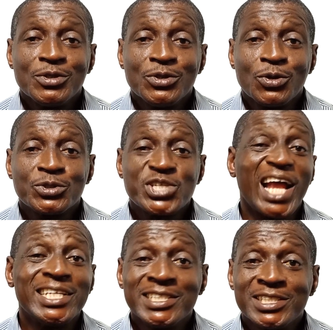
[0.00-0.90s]
your
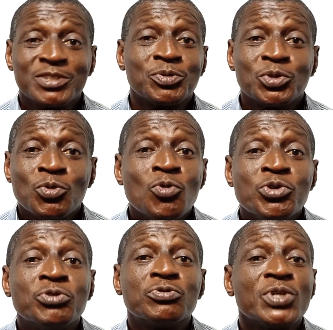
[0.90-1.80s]
challenges with who
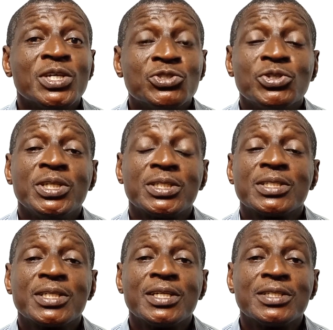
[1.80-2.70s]
you think
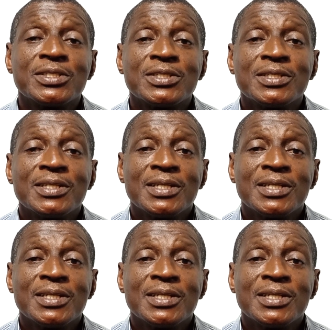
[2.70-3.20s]
Jesus is.